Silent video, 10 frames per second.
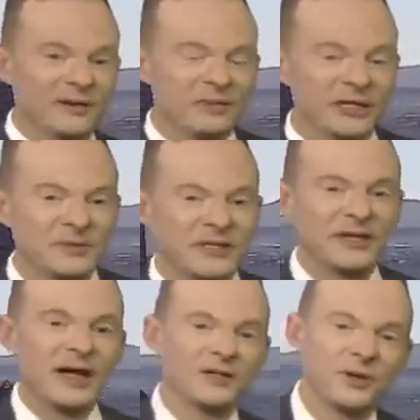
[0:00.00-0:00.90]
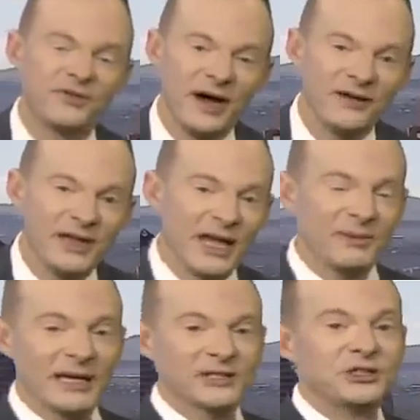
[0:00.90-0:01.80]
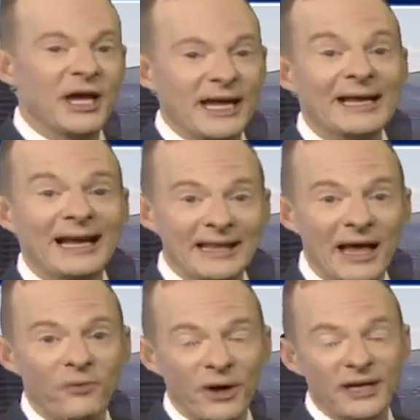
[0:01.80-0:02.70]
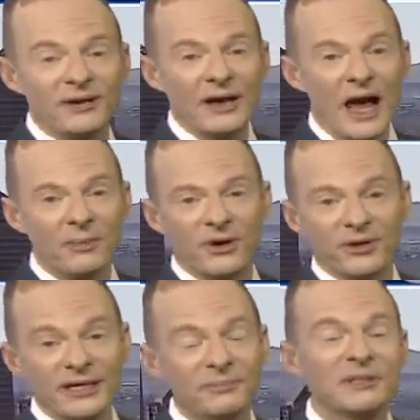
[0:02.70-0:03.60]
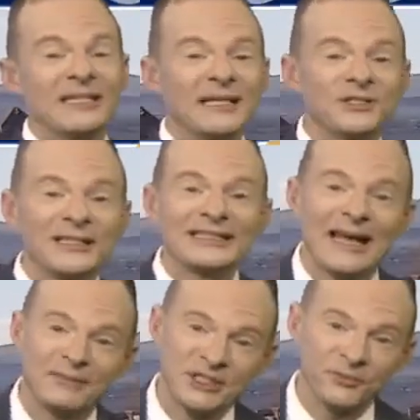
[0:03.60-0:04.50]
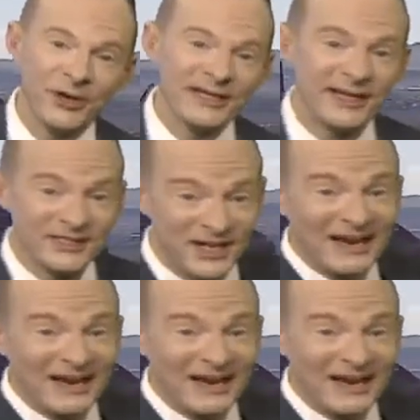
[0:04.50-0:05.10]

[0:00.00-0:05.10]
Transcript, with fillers: the Presbyterian I-25 cam is shaking in that wind here in Albuquerque, potentially damaging wind gusts,